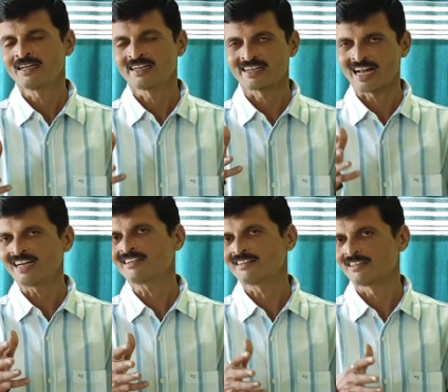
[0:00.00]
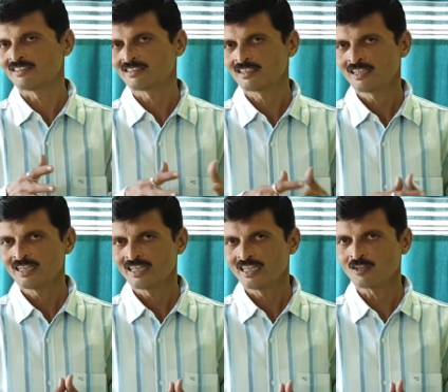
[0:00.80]
writers
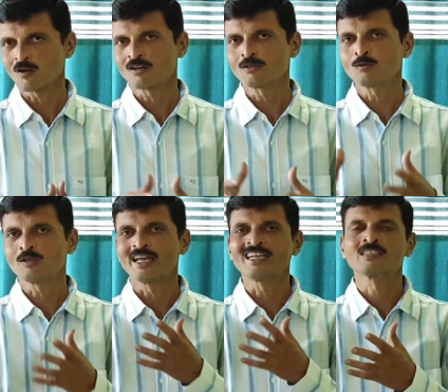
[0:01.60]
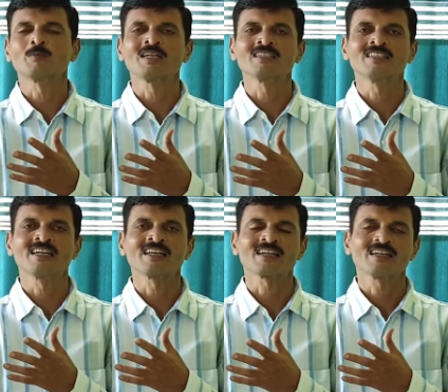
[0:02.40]
in order to express
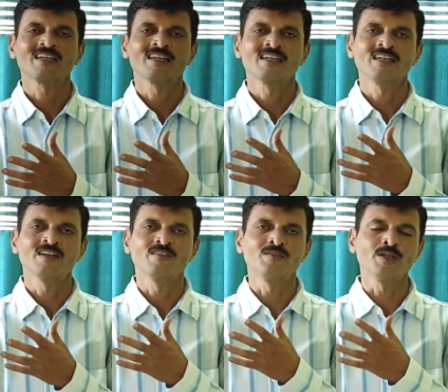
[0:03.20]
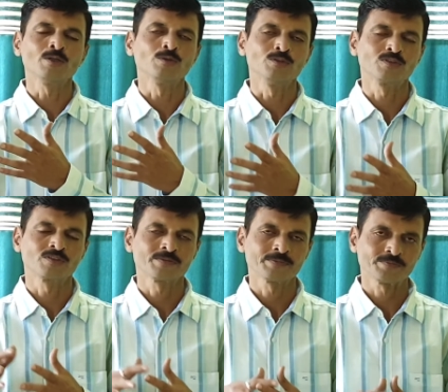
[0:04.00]
their views.